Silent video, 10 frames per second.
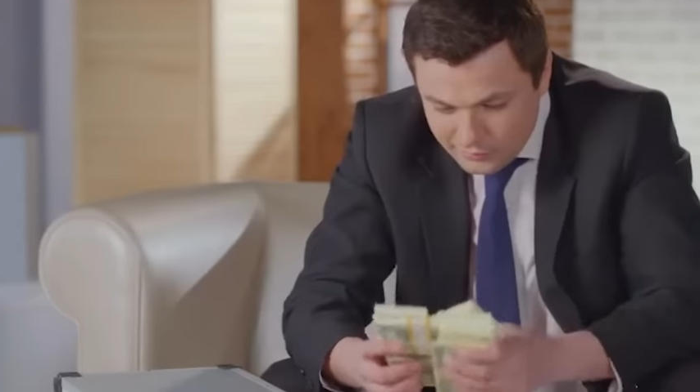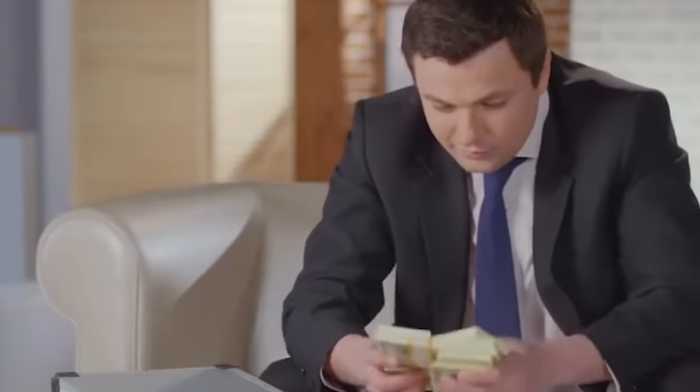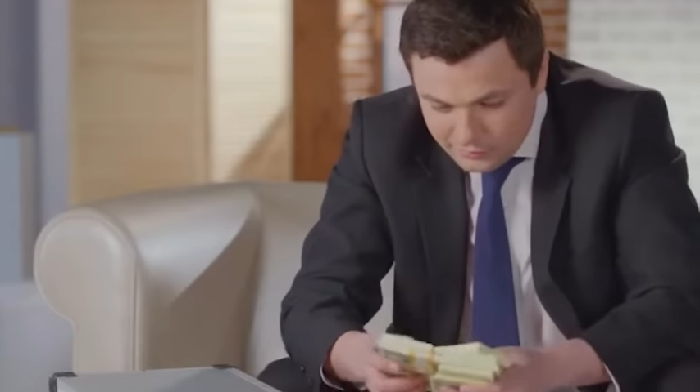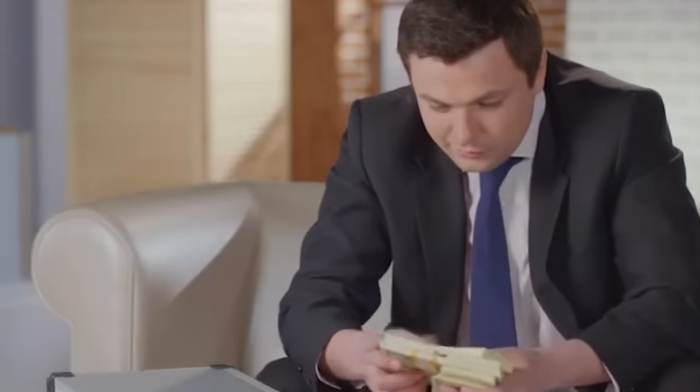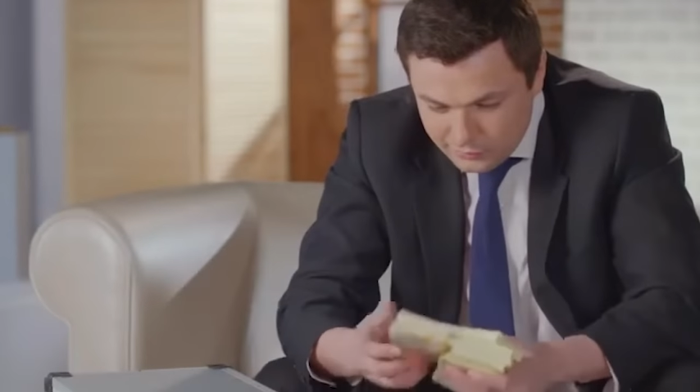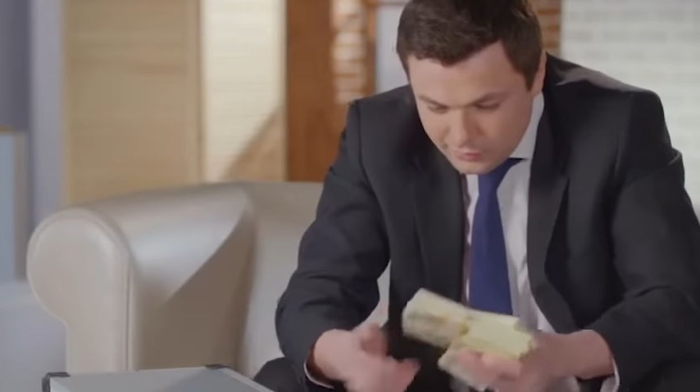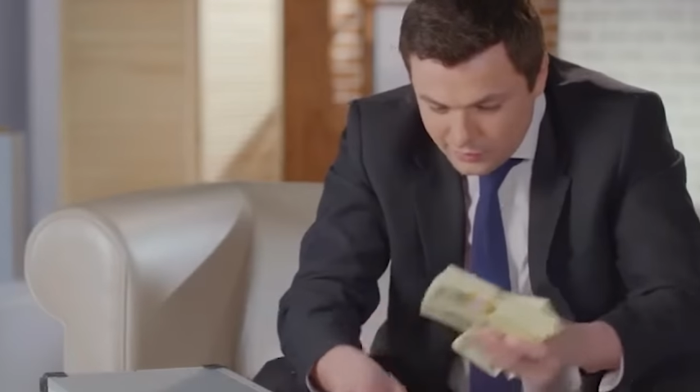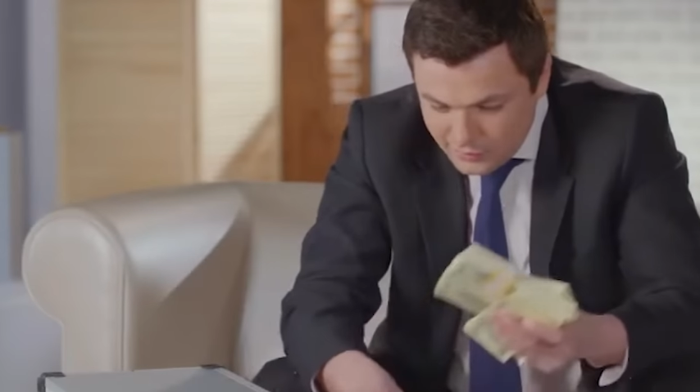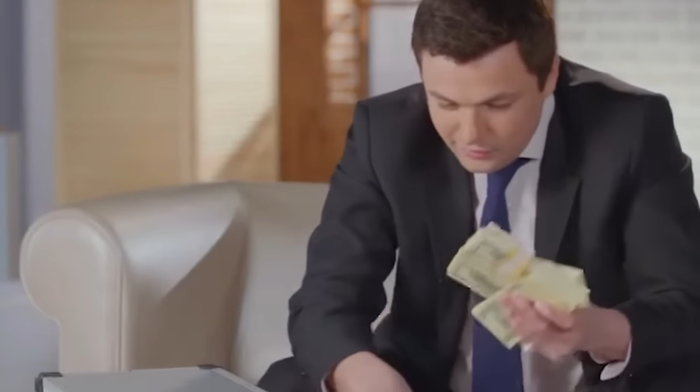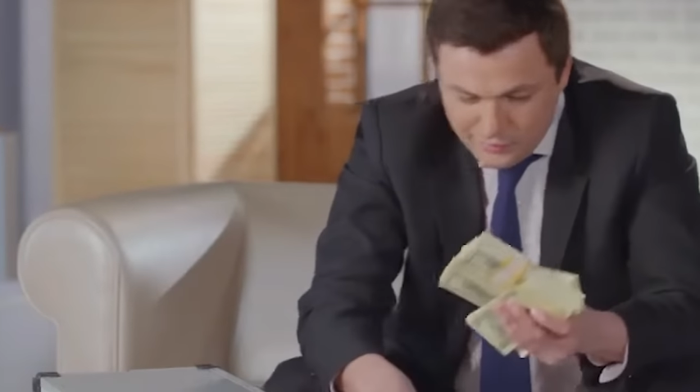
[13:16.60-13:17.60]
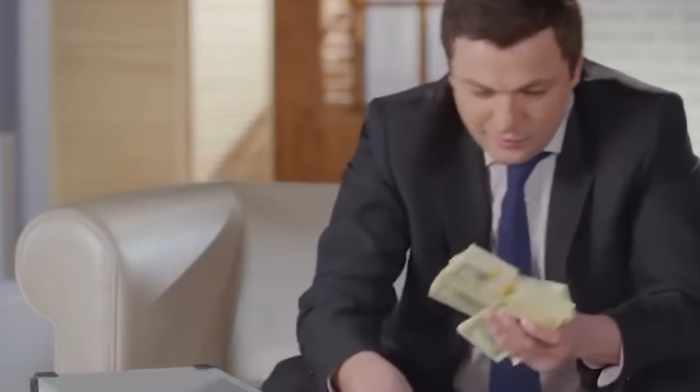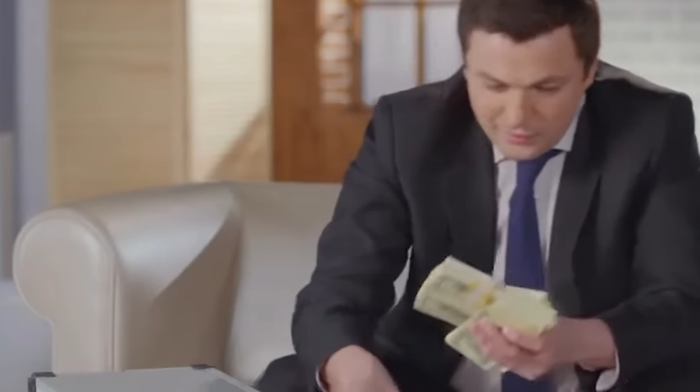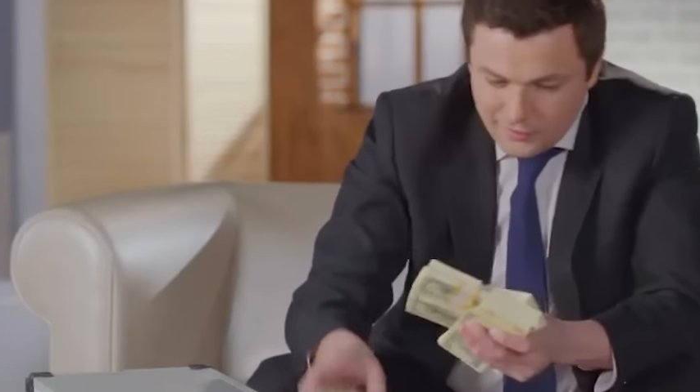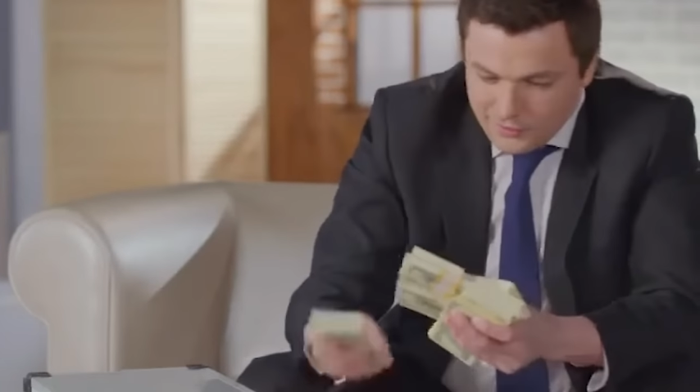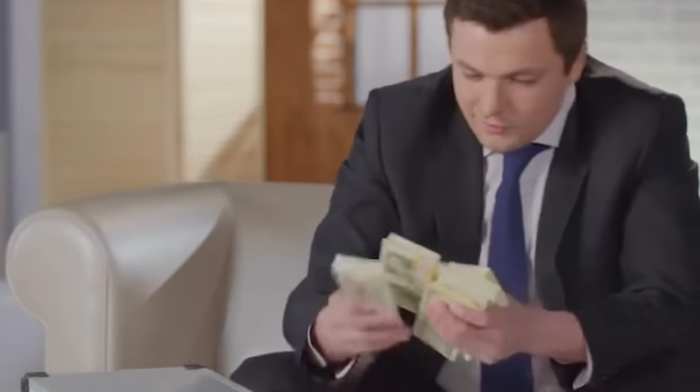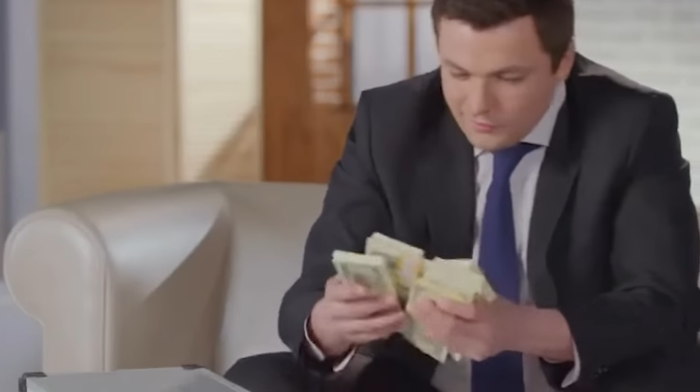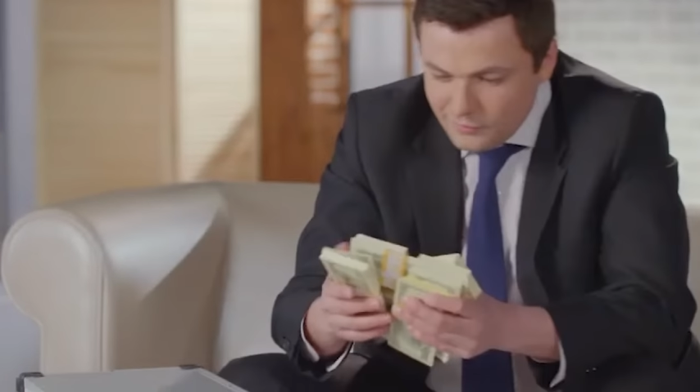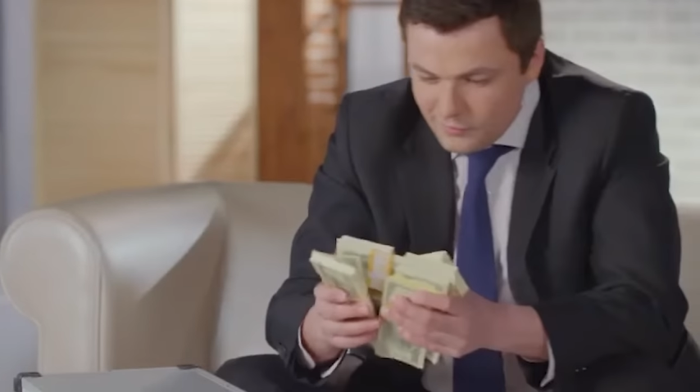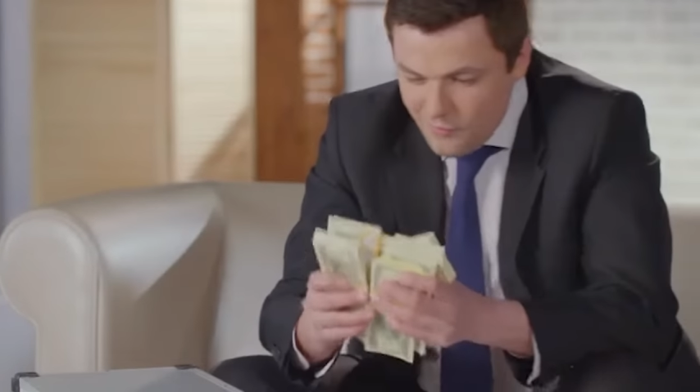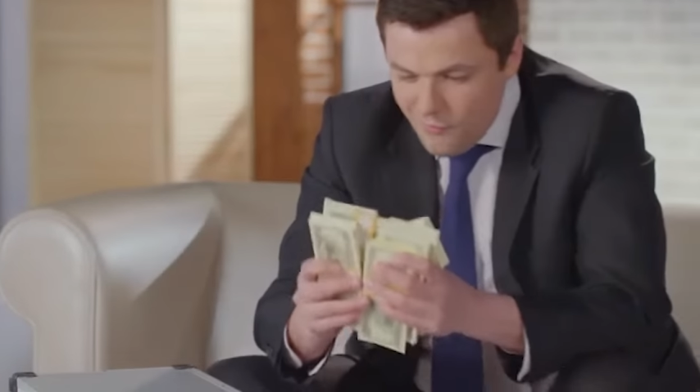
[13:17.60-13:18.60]
But again, admittedly, it's
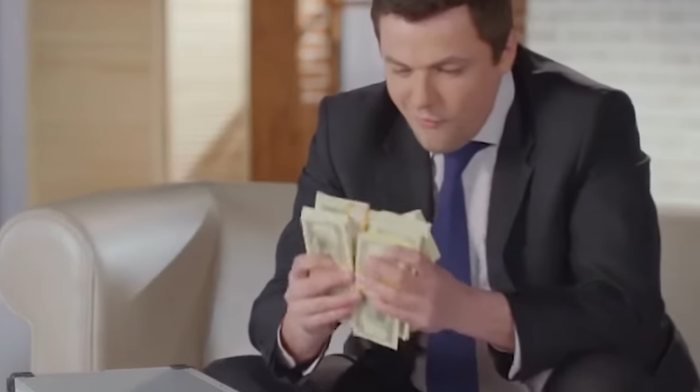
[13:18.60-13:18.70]
surprising it's